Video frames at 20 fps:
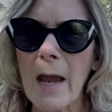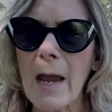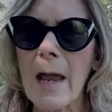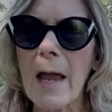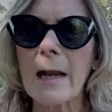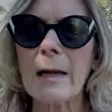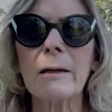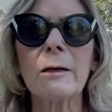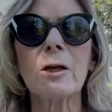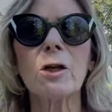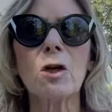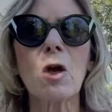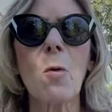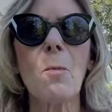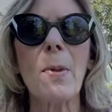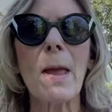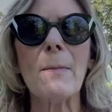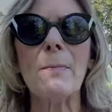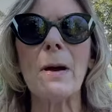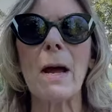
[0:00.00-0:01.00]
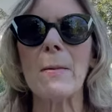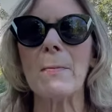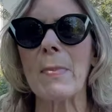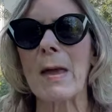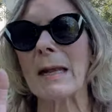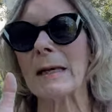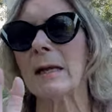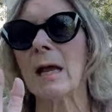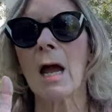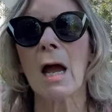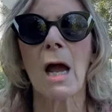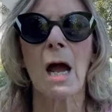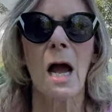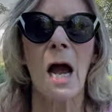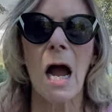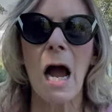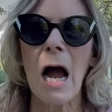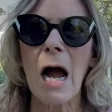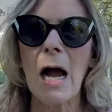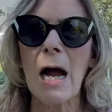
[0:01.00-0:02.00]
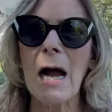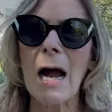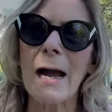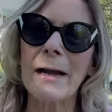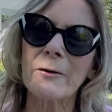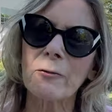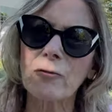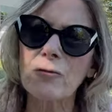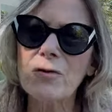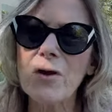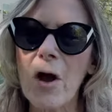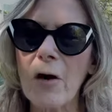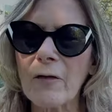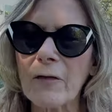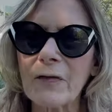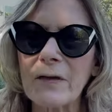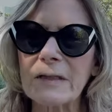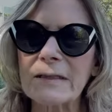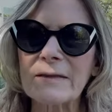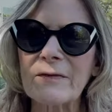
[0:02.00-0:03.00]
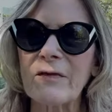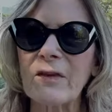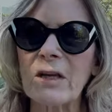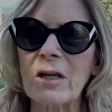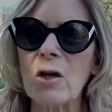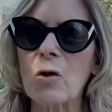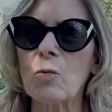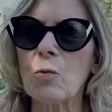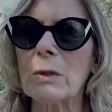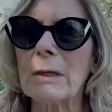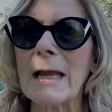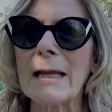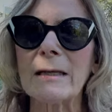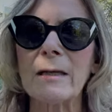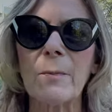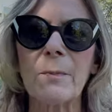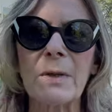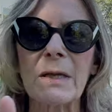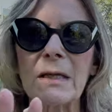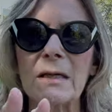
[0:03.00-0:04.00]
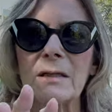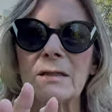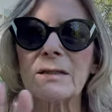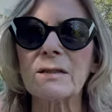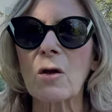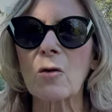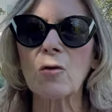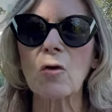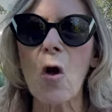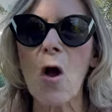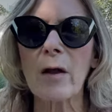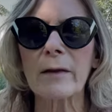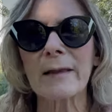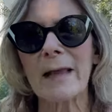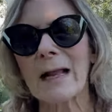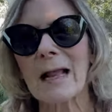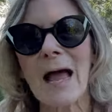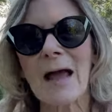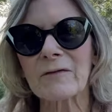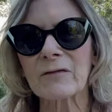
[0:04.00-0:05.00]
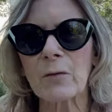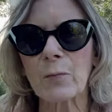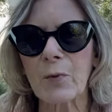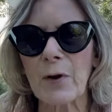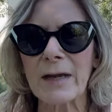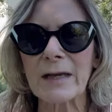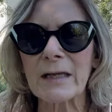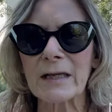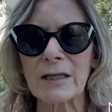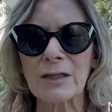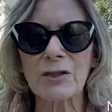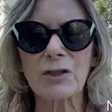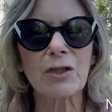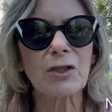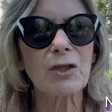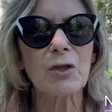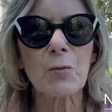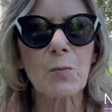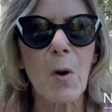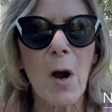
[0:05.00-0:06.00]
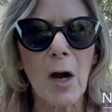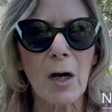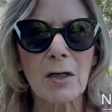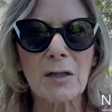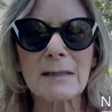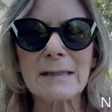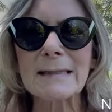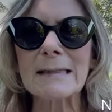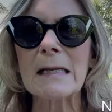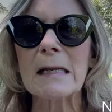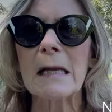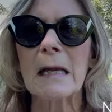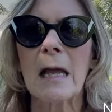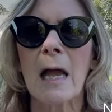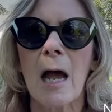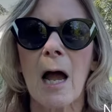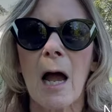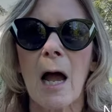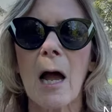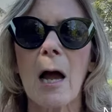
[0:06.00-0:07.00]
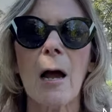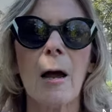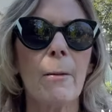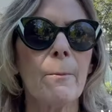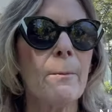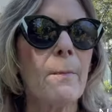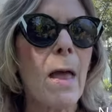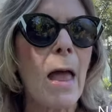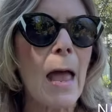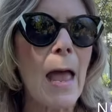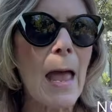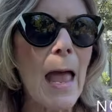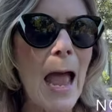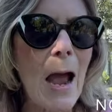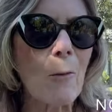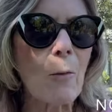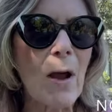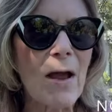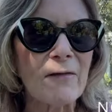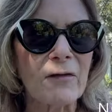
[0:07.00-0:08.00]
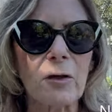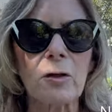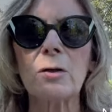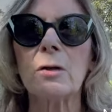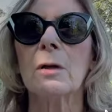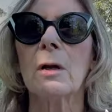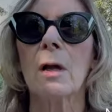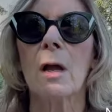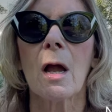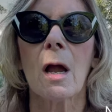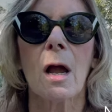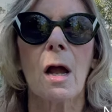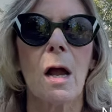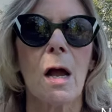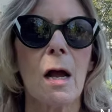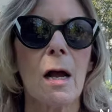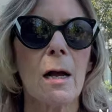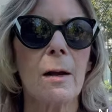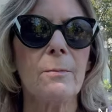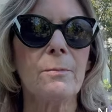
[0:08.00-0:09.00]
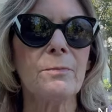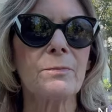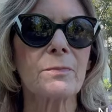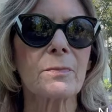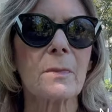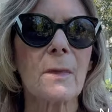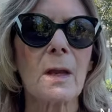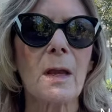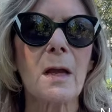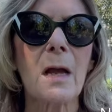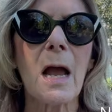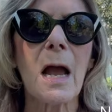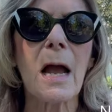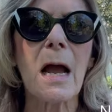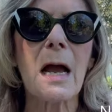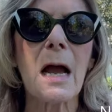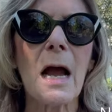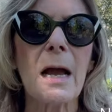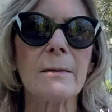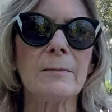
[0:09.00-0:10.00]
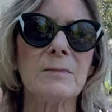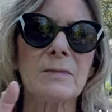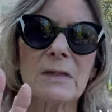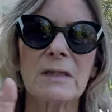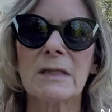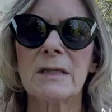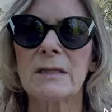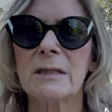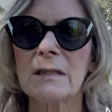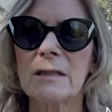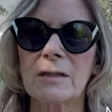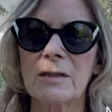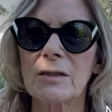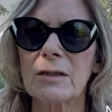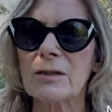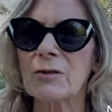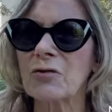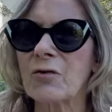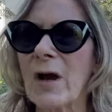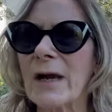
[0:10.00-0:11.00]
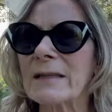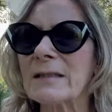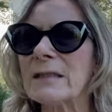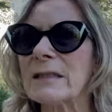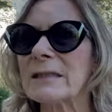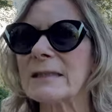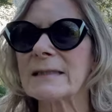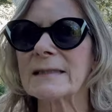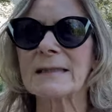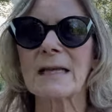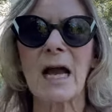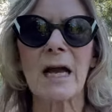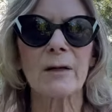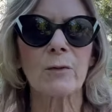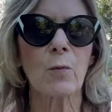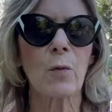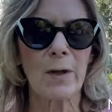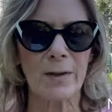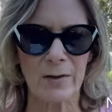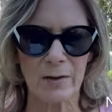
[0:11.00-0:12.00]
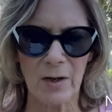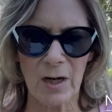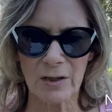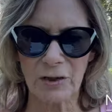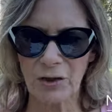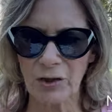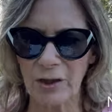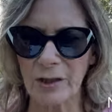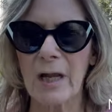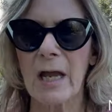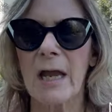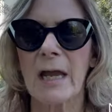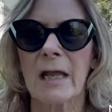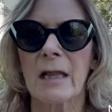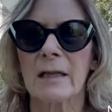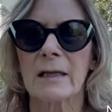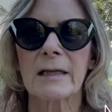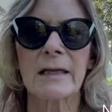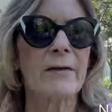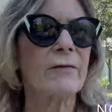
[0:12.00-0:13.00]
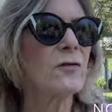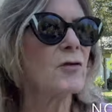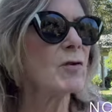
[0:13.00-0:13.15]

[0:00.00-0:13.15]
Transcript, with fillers: and I'm gonna go bed by bed. Uh, I don't know if this video will end up being so long they'll have to break it into two parts. Um, however, um, I'm trying to decide whether I should give you